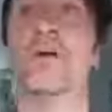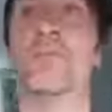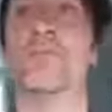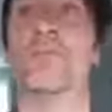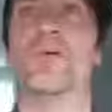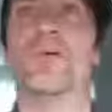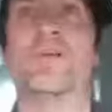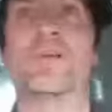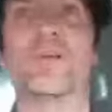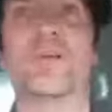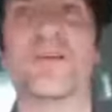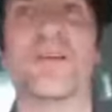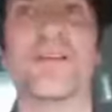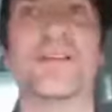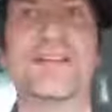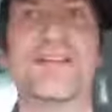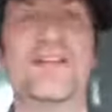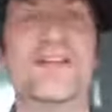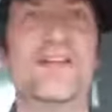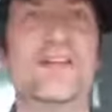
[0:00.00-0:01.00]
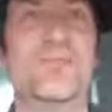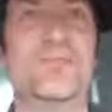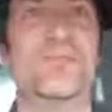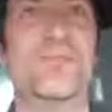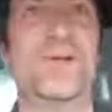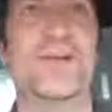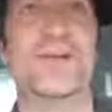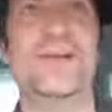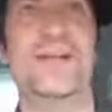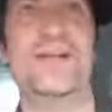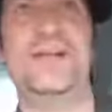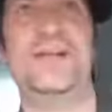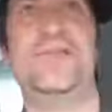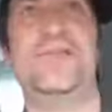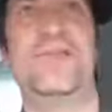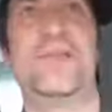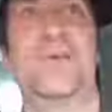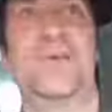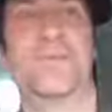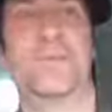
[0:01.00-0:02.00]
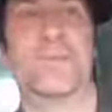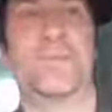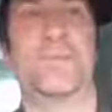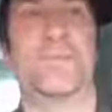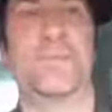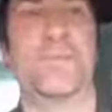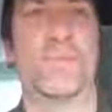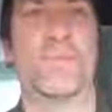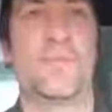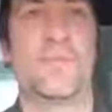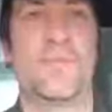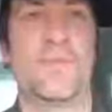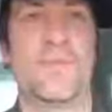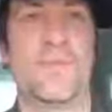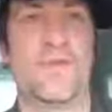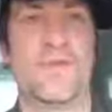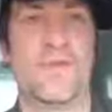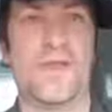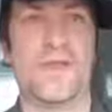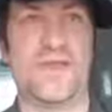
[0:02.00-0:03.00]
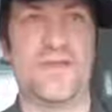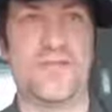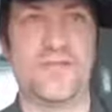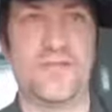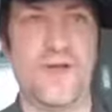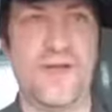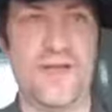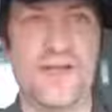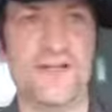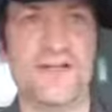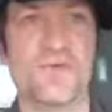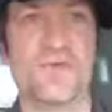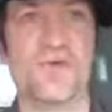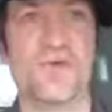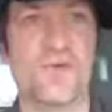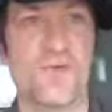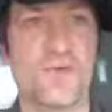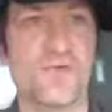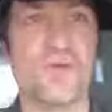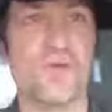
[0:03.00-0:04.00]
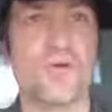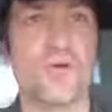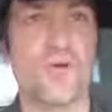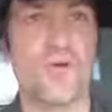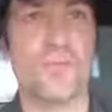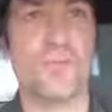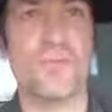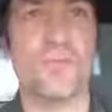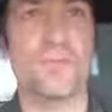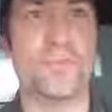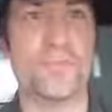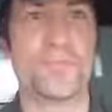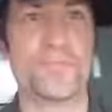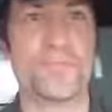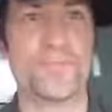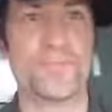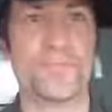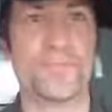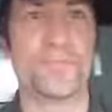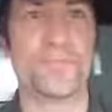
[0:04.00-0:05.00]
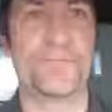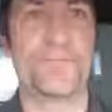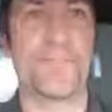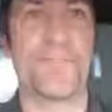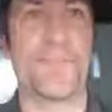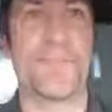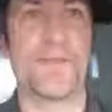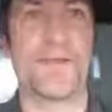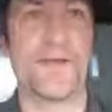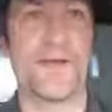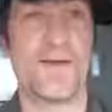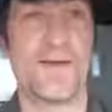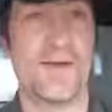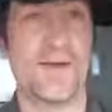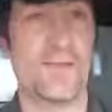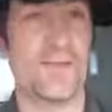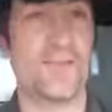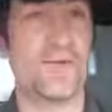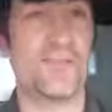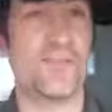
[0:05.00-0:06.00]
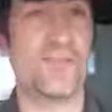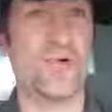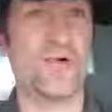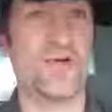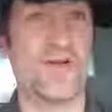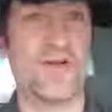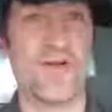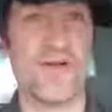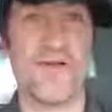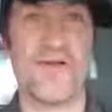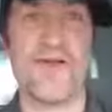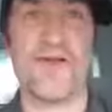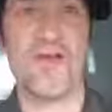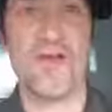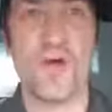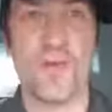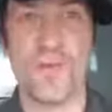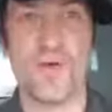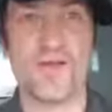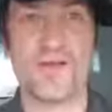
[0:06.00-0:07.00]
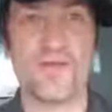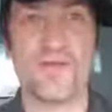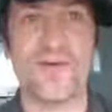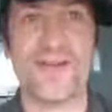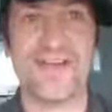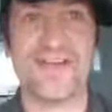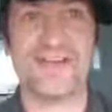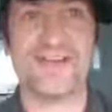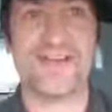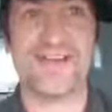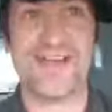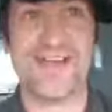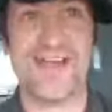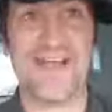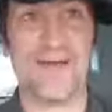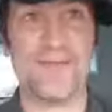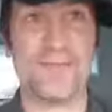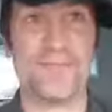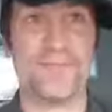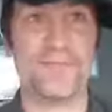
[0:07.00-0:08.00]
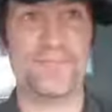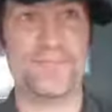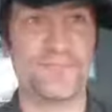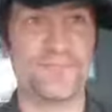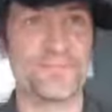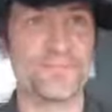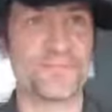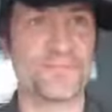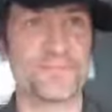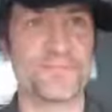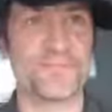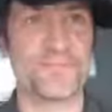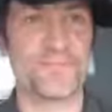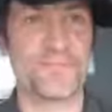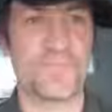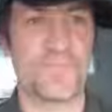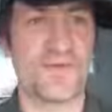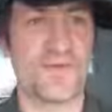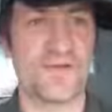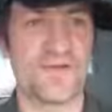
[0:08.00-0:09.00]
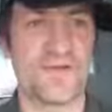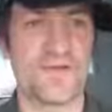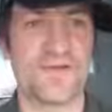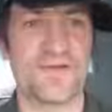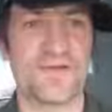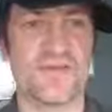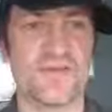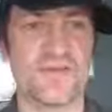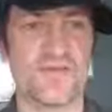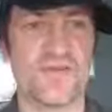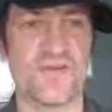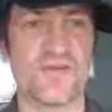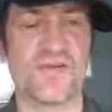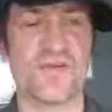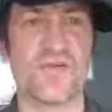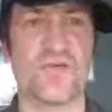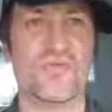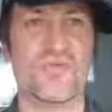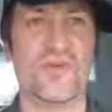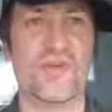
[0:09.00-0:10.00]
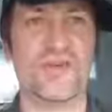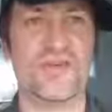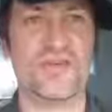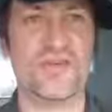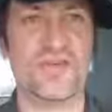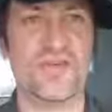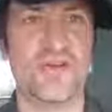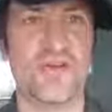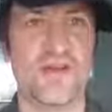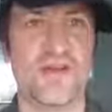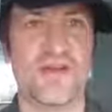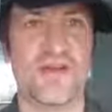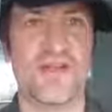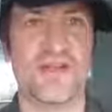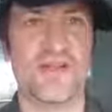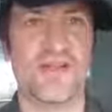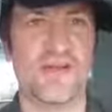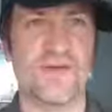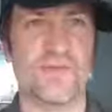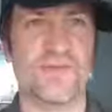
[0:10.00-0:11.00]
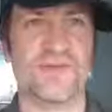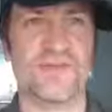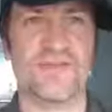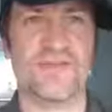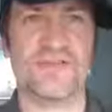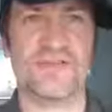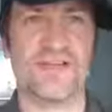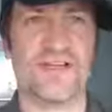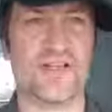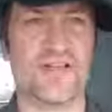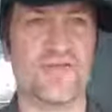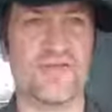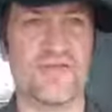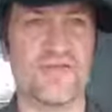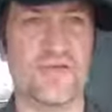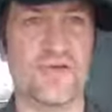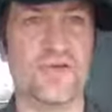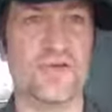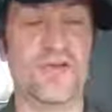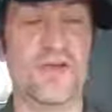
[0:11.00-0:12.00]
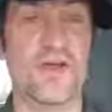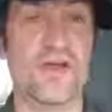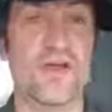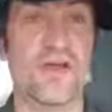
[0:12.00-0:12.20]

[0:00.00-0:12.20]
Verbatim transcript: but it didn't even believe that the rains were going to come. But boy, when the rains came, the soil got rich and there was just like a flood,